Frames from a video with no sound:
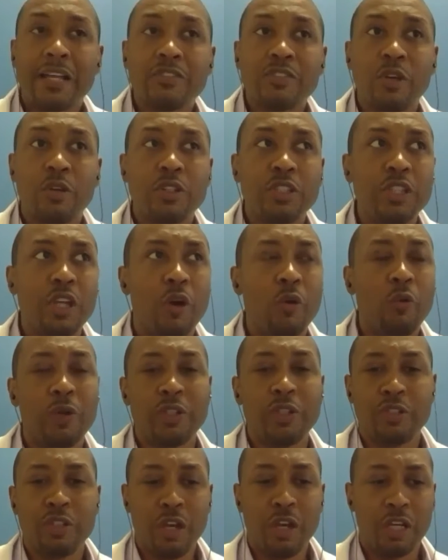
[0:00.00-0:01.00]
so you know,
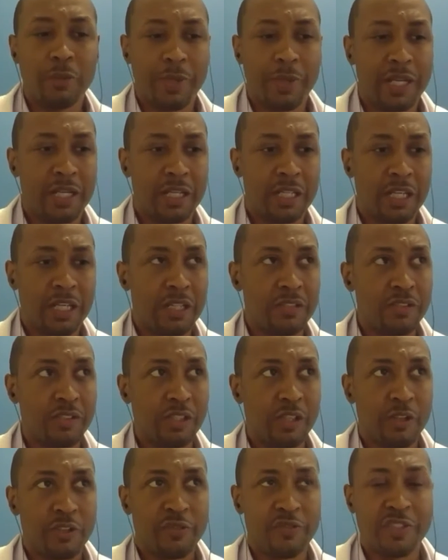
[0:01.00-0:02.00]
when you talk about a
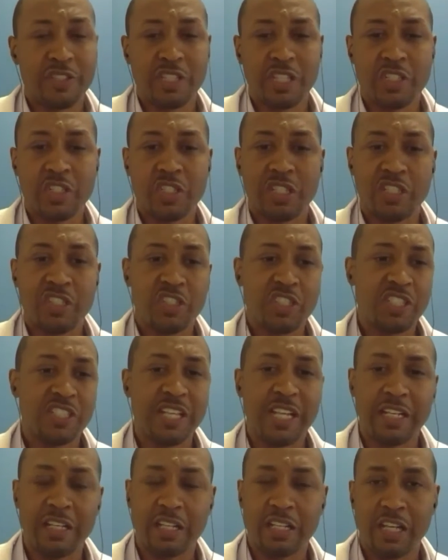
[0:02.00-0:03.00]
concierge physician, it's just
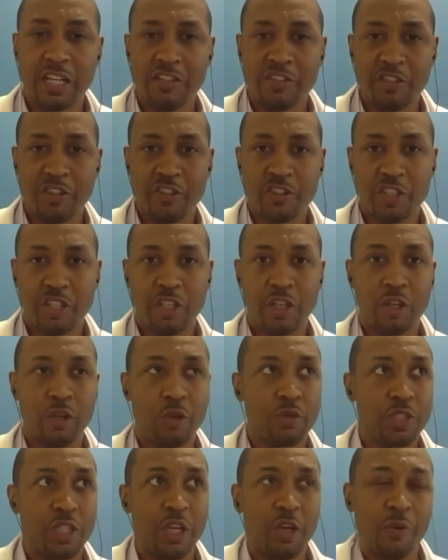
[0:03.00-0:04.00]
like a concierge at a
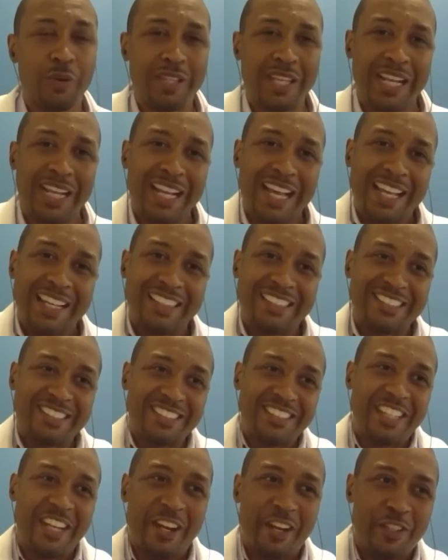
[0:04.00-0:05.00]
hotel where they kind of
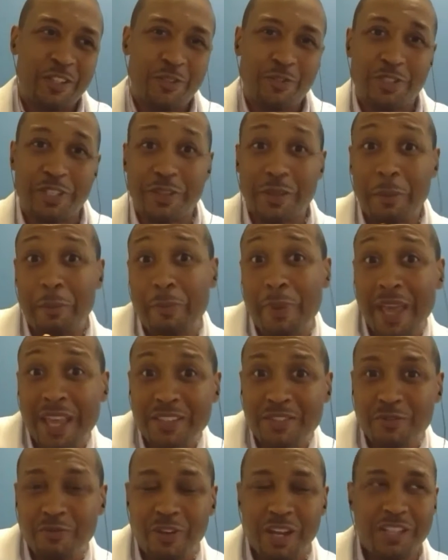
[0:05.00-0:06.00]
steer you to the
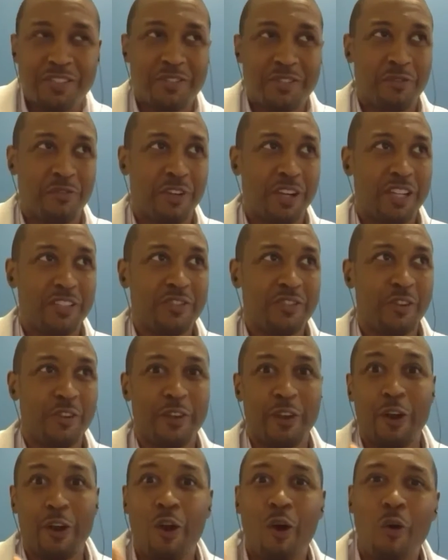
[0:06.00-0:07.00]
best restaurants or
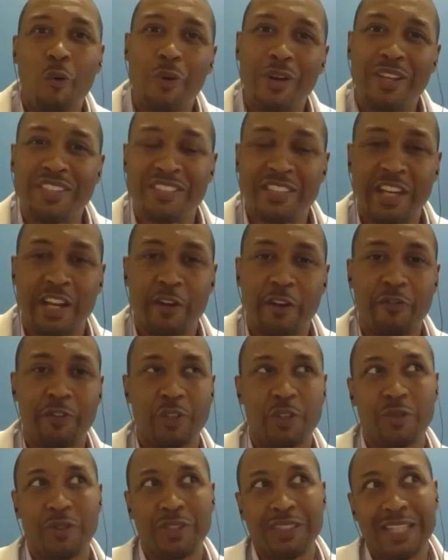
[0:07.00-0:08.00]
they're always there for
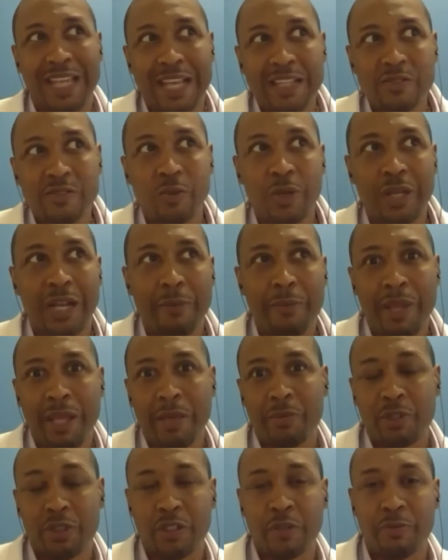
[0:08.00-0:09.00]
you. And that's what I'm
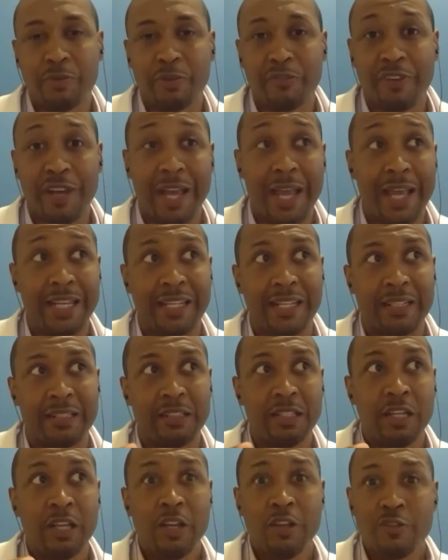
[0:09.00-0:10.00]
able to provide.
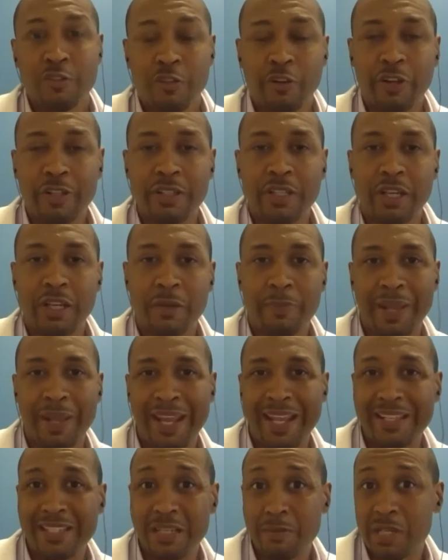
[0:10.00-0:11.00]
And during the
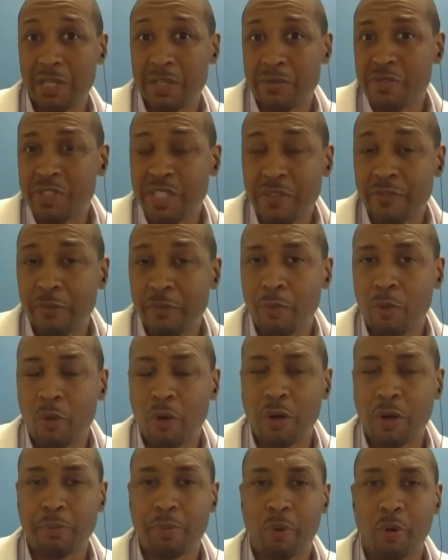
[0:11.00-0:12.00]
pandemic, it was even
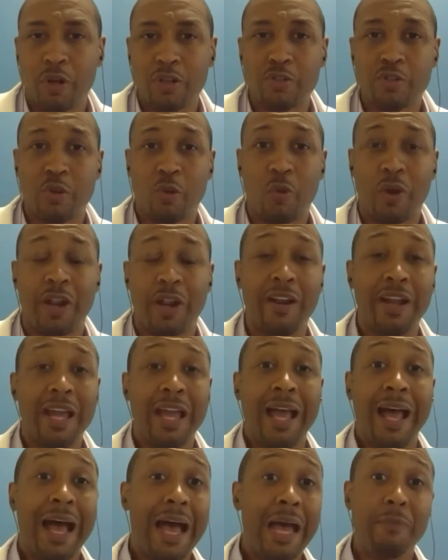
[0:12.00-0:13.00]
more important to where
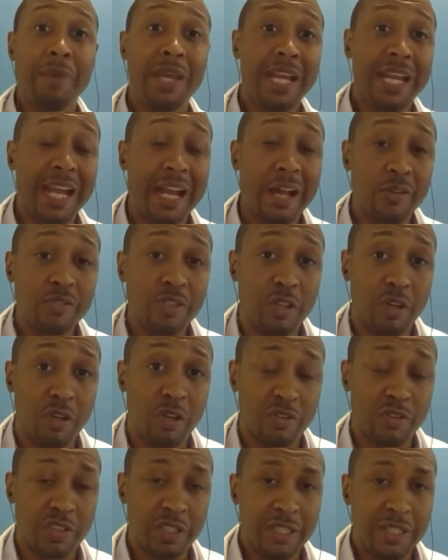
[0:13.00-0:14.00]
I make house
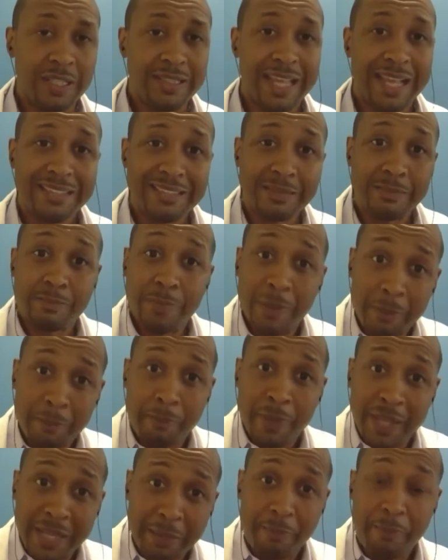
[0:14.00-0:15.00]
calls. That's the
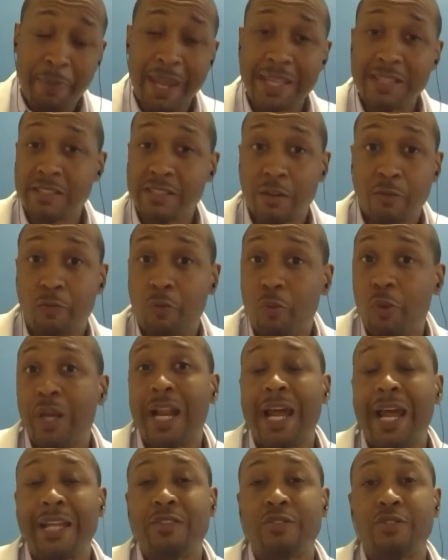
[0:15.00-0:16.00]
big base of
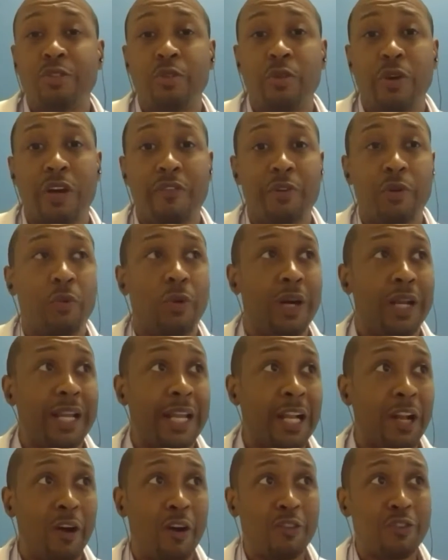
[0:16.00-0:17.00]
what I do, everyone,
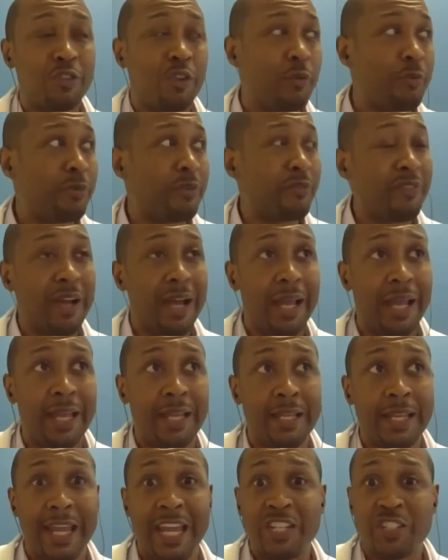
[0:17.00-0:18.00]
and also
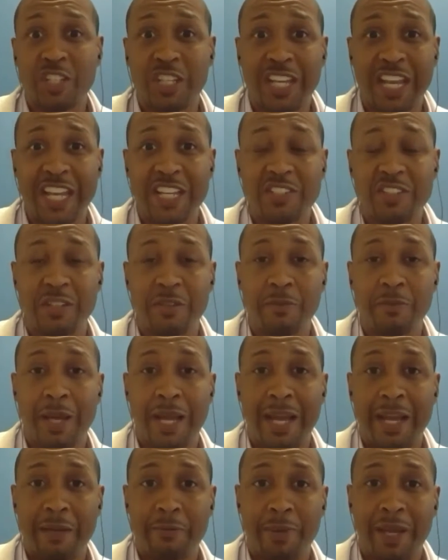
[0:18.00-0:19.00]
provide education
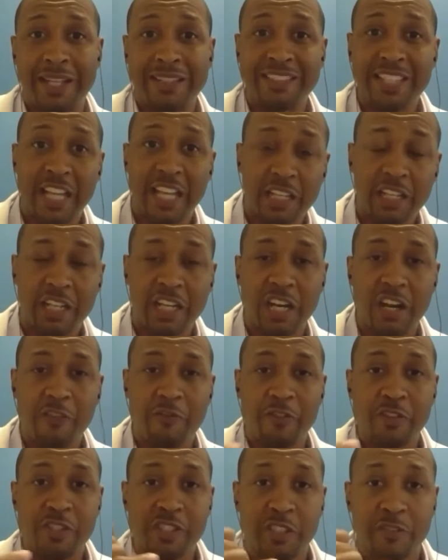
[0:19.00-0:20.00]
by, by
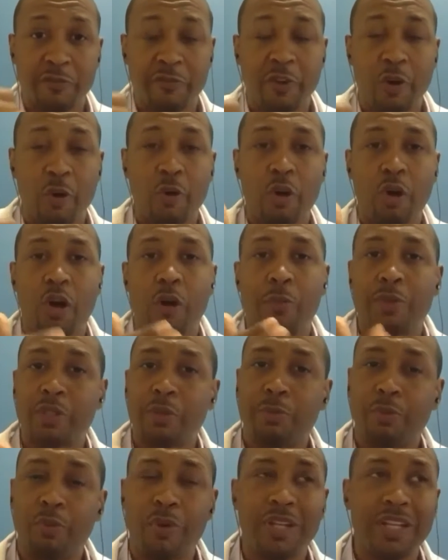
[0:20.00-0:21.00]
teleconference and phone call. But
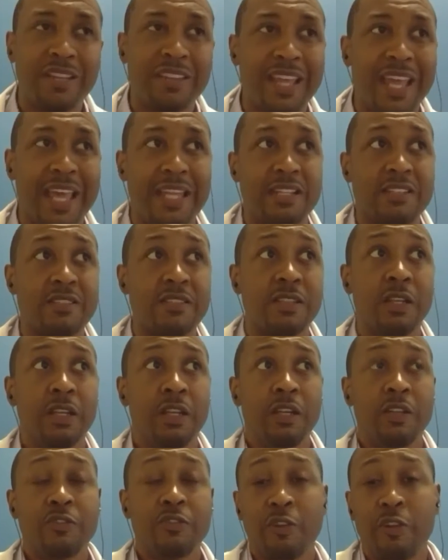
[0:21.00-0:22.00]
the point of that is
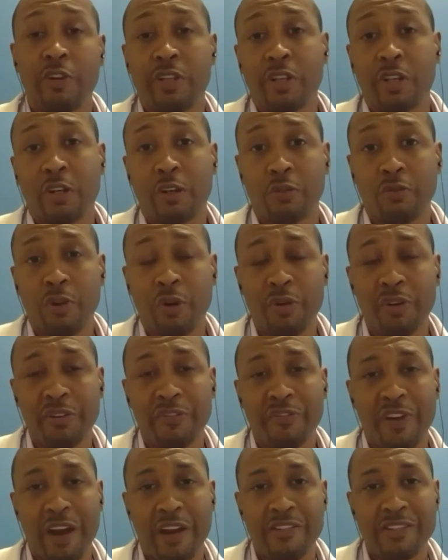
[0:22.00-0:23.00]
during the
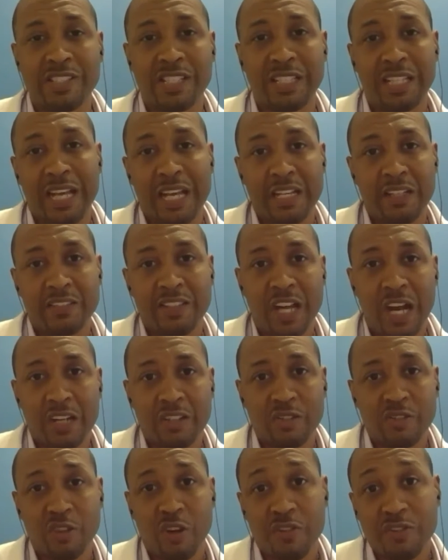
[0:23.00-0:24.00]
coronavirus, a lot of
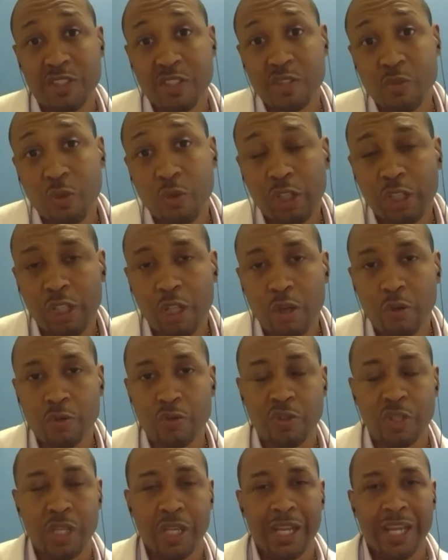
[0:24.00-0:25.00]
doctor's offices were
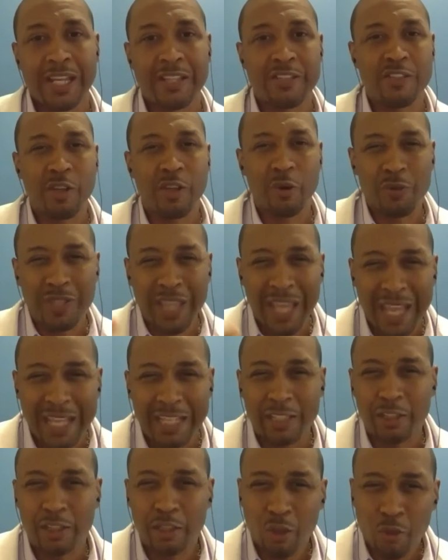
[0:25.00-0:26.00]
closed. And so
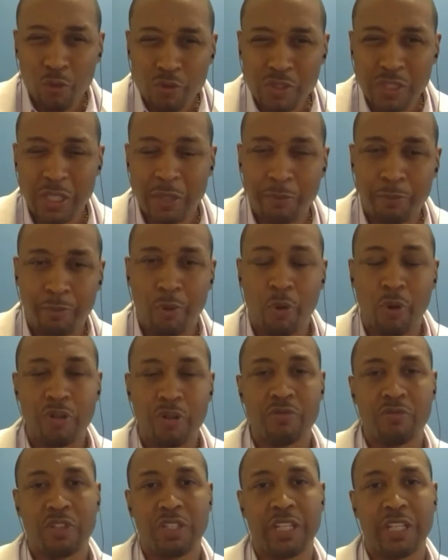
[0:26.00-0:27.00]
that close,
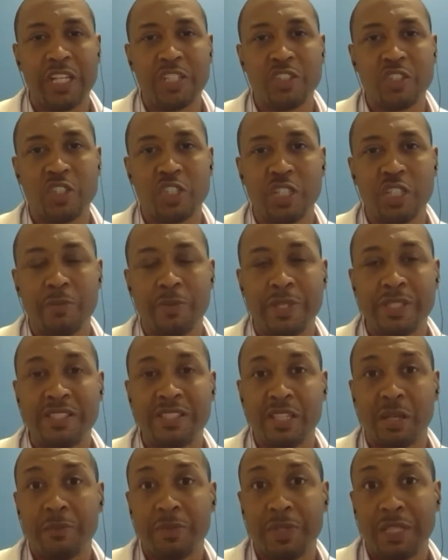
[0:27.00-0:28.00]
important relationship is
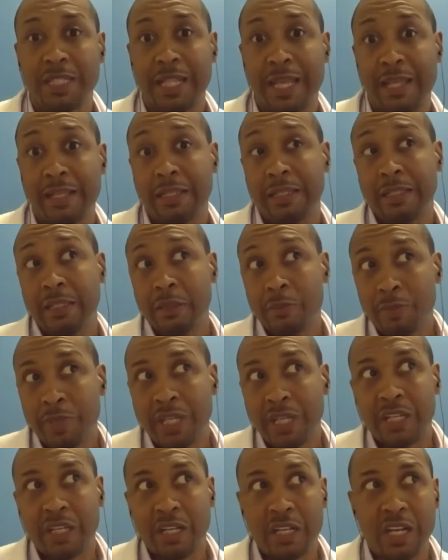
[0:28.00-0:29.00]
something that
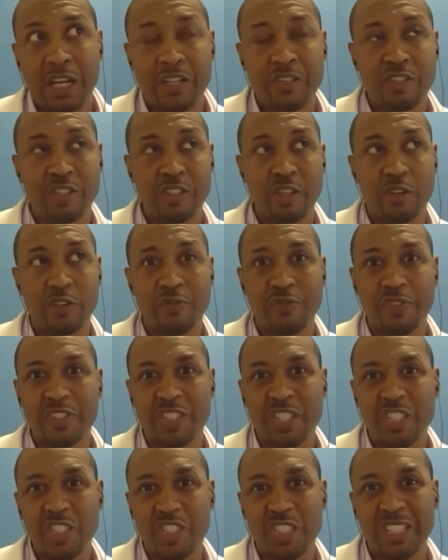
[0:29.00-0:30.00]
being a concierge
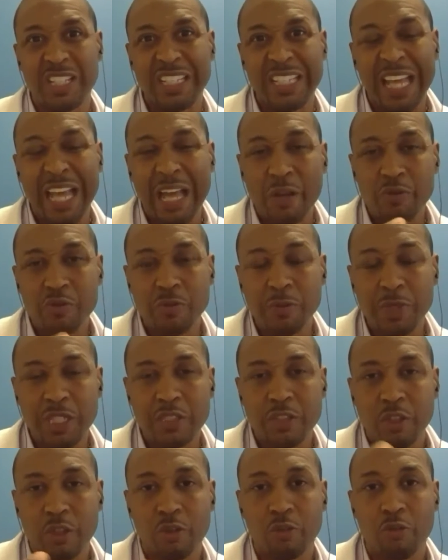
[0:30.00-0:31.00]
physician allows me
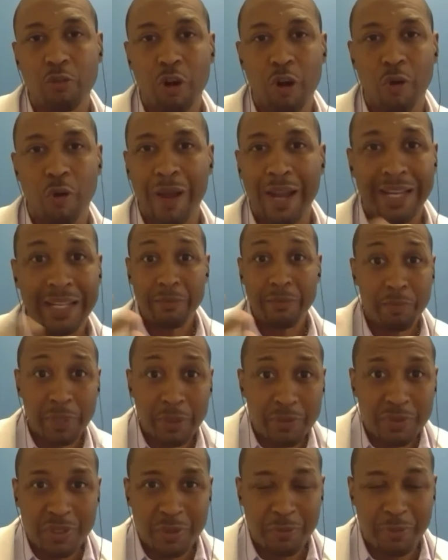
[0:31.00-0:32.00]
to grow. I
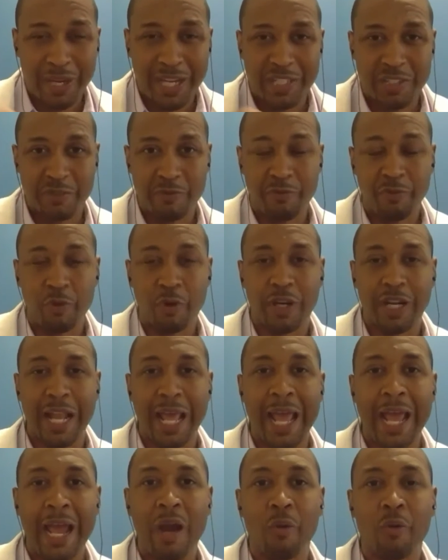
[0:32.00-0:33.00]
be with the patient for an
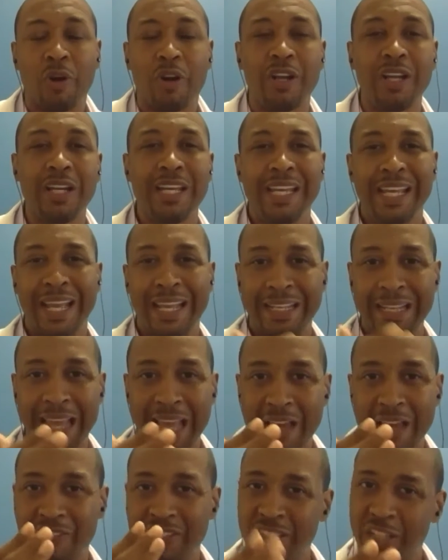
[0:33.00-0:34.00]
hour and
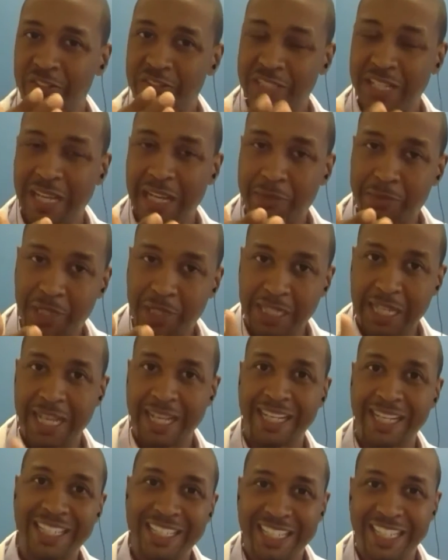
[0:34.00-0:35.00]
have enough time to
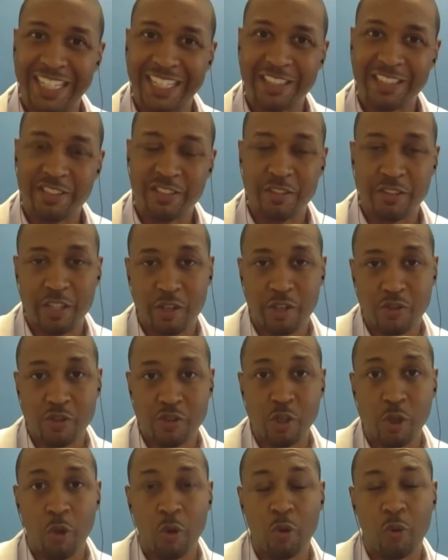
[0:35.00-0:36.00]
kind of get into their
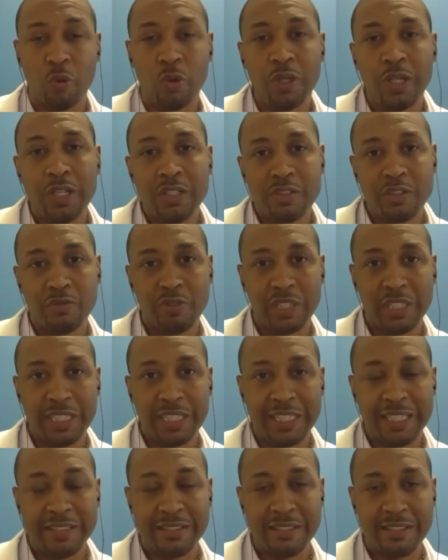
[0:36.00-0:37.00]
soul to really
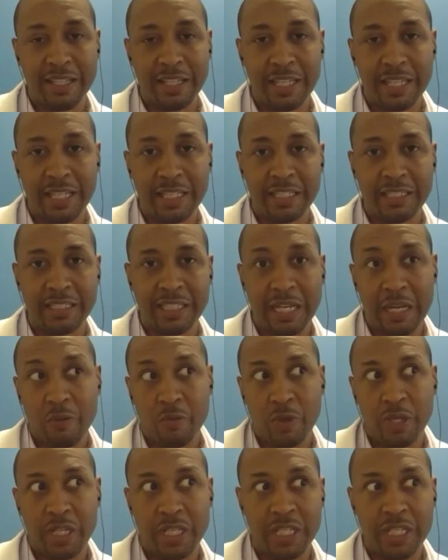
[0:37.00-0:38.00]
get to the healing that I
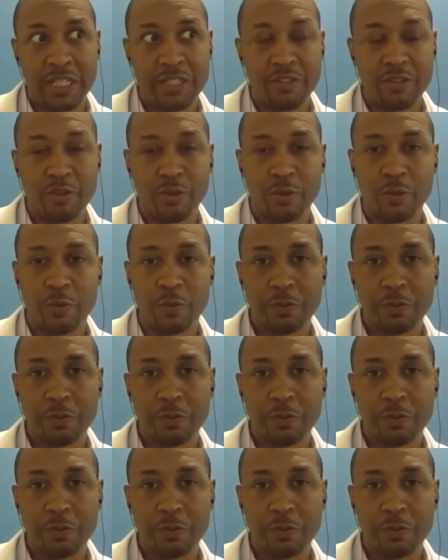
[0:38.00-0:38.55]
want to get to.